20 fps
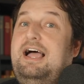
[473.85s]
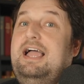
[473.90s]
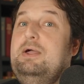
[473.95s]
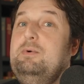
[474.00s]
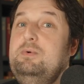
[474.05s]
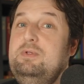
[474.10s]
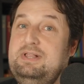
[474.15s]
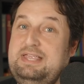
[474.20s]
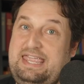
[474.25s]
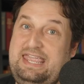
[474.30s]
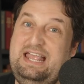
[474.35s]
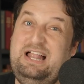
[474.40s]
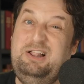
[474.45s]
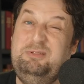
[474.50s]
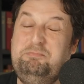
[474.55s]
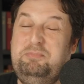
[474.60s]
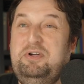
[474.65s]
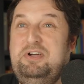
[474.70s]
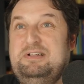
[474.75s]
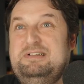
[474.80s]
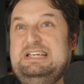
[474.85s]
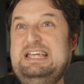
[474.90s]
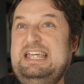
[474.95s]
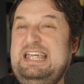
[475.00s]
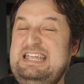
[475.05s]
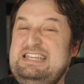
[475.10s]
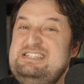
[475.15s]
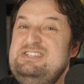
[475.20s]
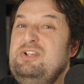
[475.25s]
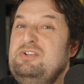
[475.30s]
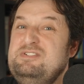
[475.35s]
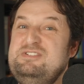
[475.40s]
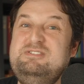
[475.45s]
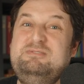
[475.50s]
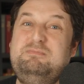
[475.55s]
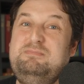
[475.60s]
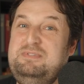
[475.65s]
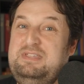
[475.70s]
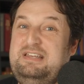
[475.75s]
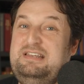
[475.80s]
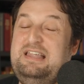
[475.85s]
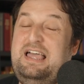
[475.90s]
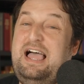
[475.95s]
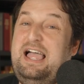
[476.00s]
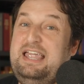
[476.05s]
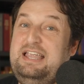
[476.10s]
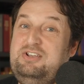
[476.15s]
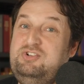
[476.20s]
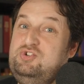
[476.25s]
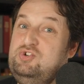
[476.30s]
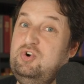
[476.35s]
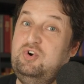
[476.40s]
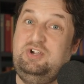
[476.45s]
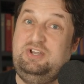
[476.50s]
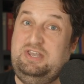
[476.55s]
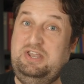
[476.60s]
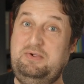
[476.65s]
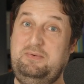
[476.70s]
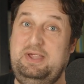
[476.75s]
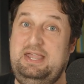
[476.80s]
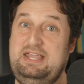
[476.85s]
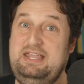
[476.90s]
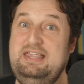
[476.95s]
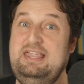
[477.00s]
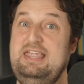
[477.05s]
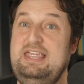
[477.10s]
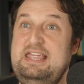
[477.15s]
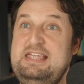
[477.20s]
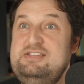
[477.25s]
I will kill, but it's not something that I enjoy doing,